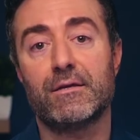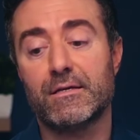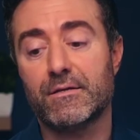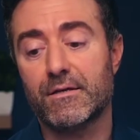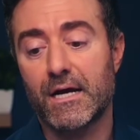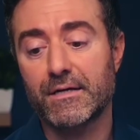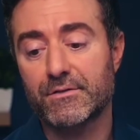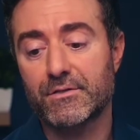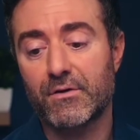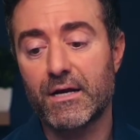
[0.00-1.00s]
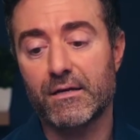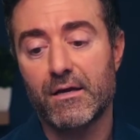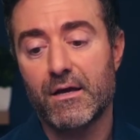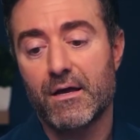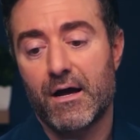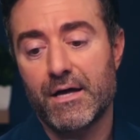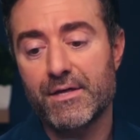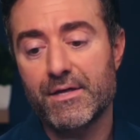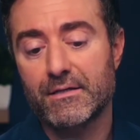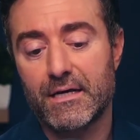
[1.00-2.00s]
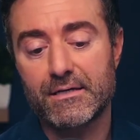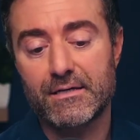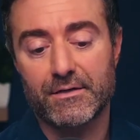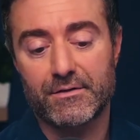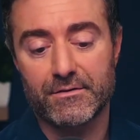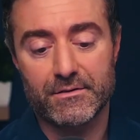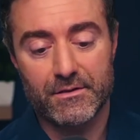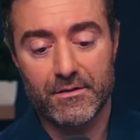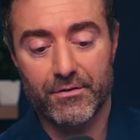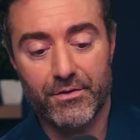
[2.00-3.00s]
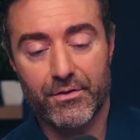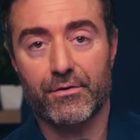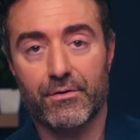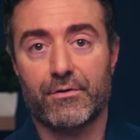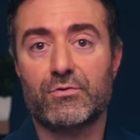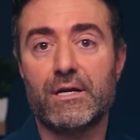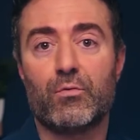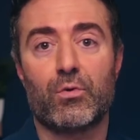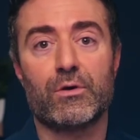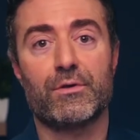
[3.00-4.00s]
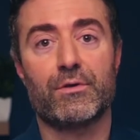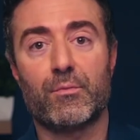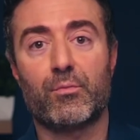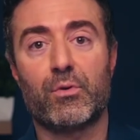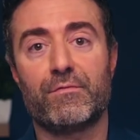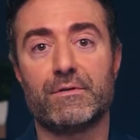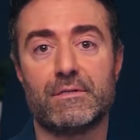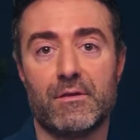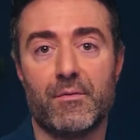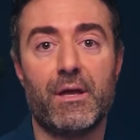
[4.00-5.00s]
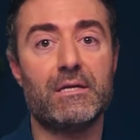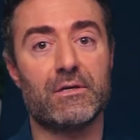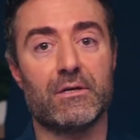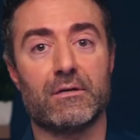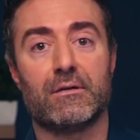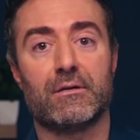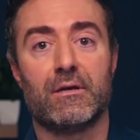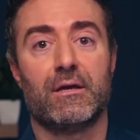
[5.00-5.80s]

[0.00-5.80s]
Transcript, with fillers: the doctor's credit, I think a lot of doctors, you know, they're trying to work within the preferences of the patient.